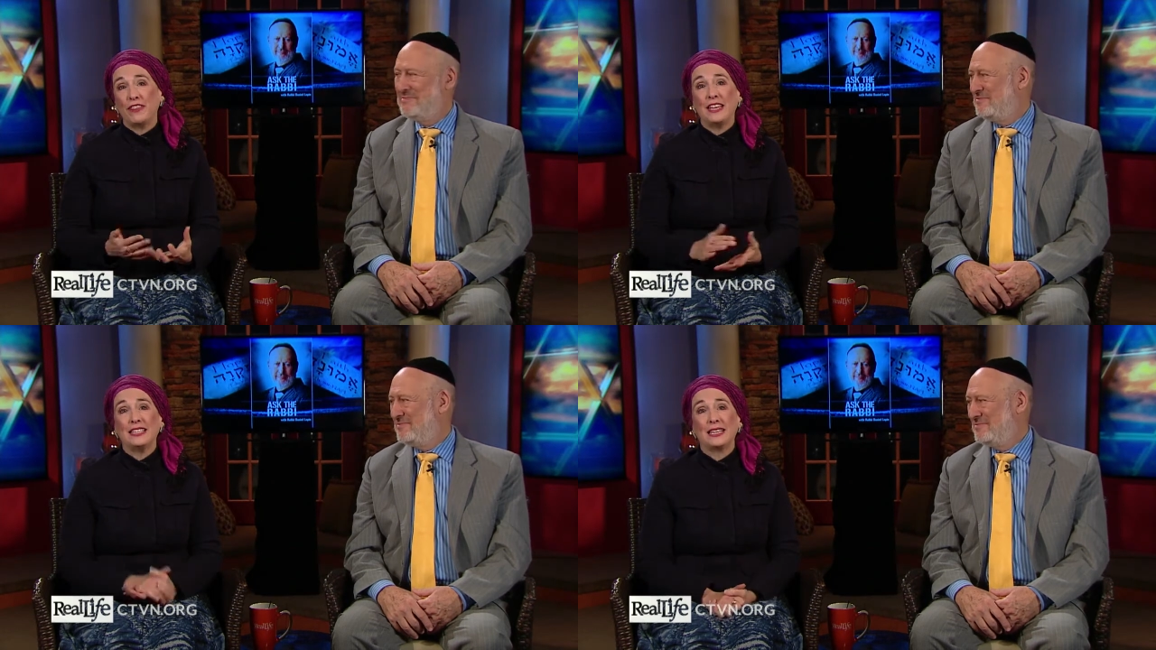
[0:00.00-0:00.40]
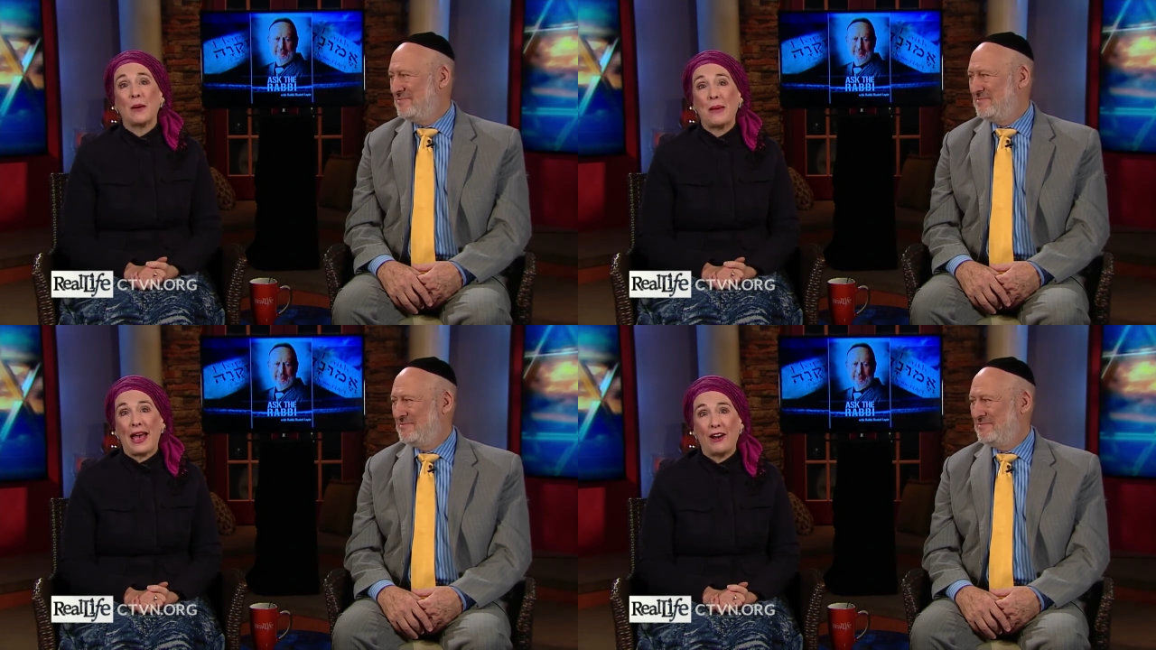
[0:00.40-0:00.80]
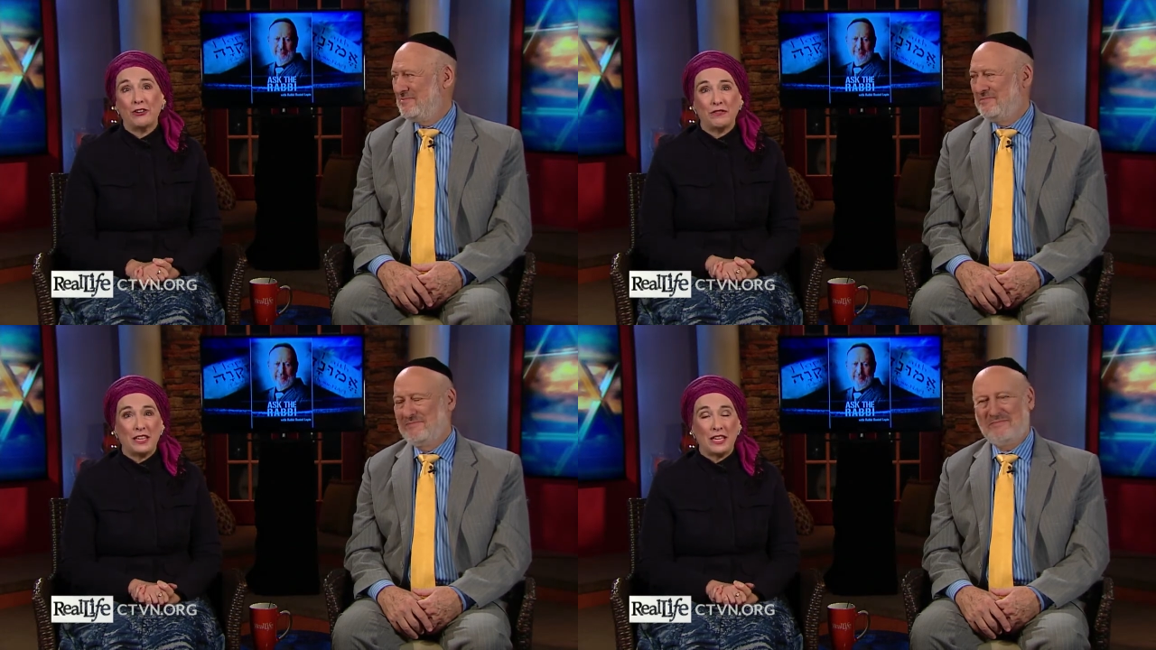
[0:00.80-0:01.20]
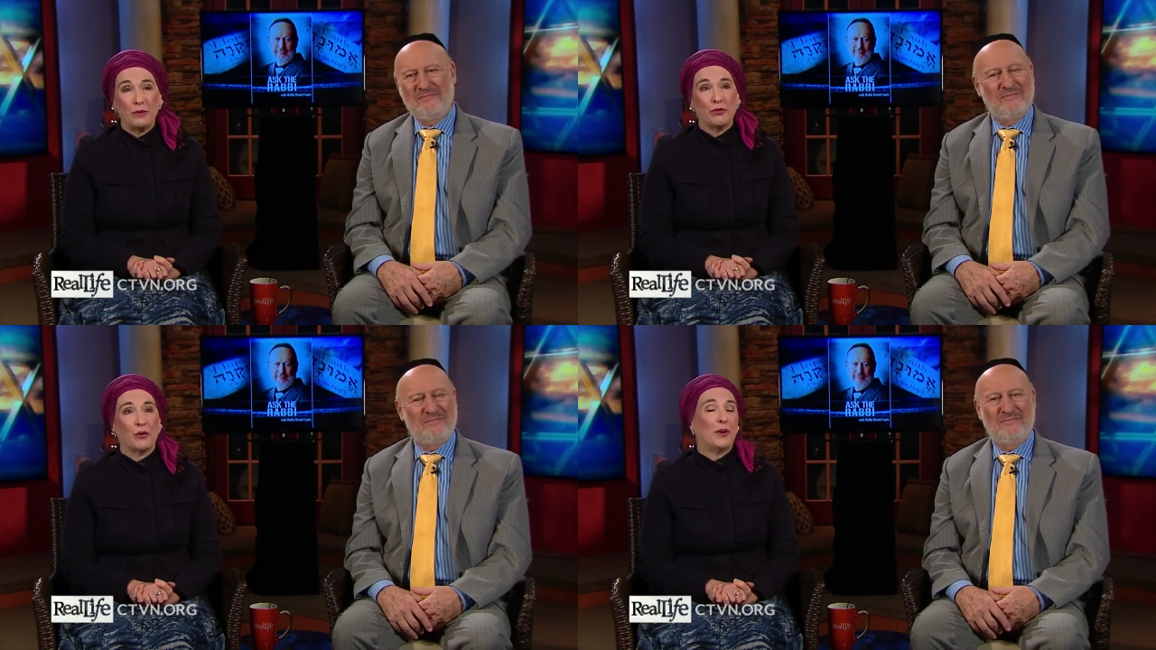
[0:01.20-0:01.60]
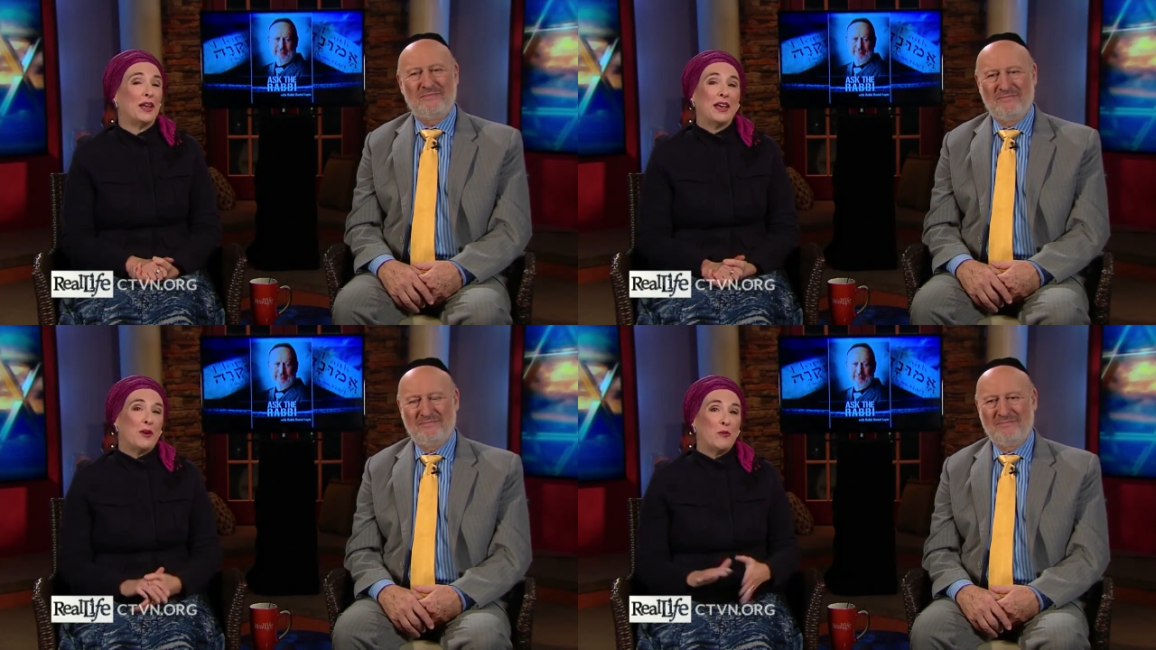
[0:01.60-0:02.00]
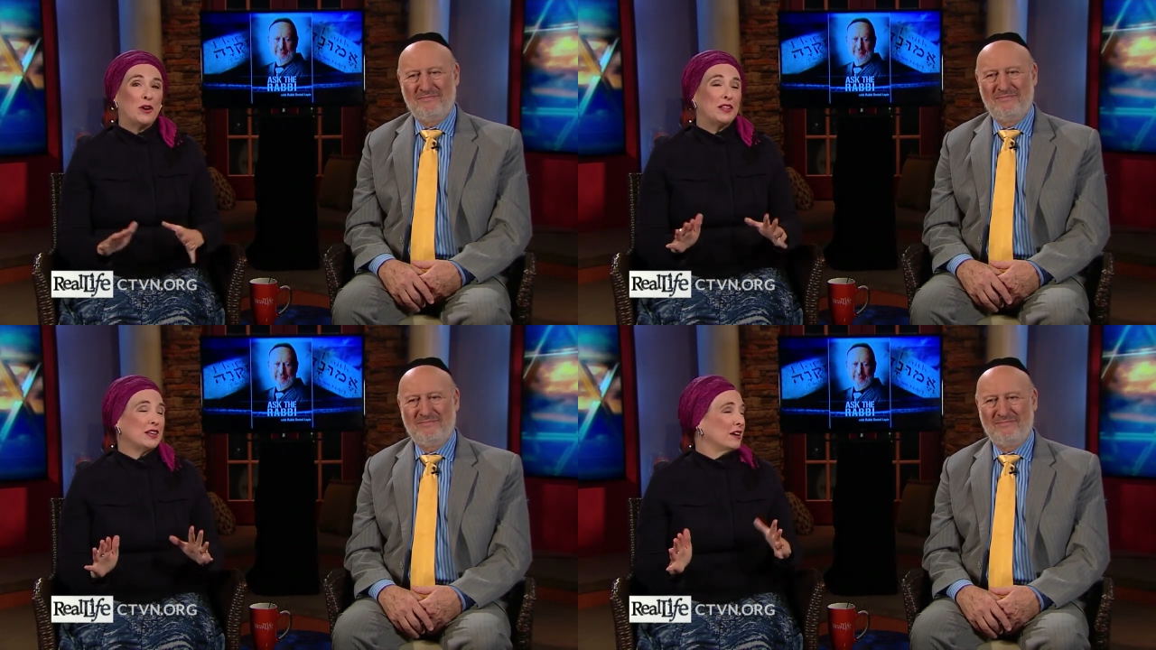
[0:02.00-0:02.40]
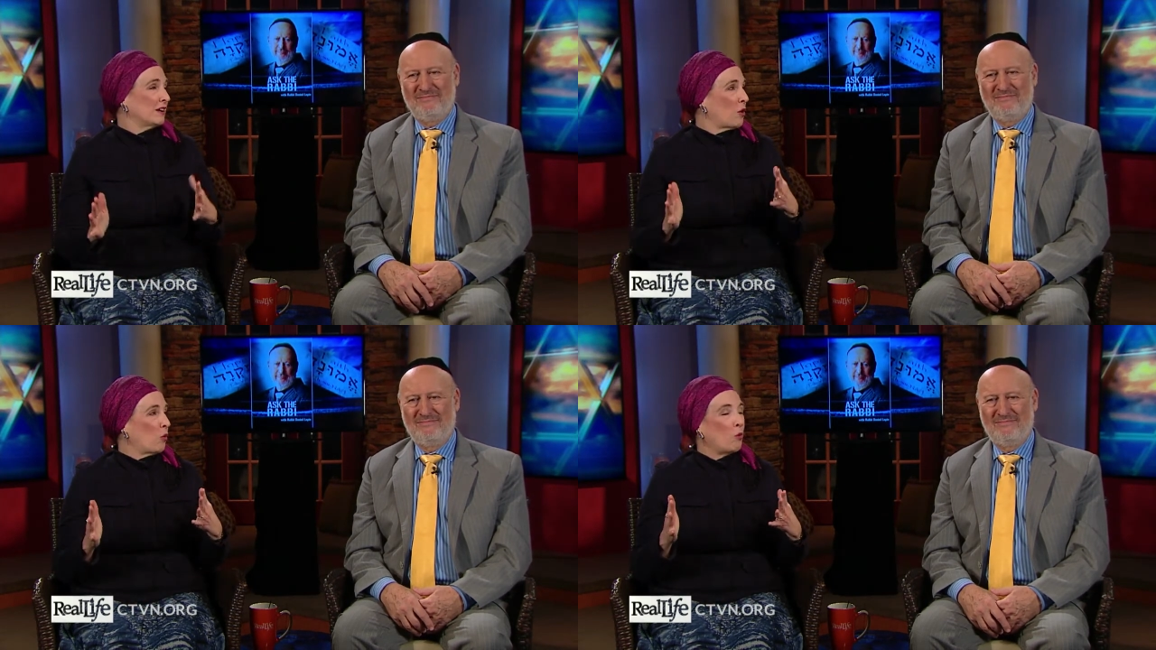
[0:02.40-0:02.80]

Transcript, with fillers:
Speaker 1: things come out of the Hebrew. One of the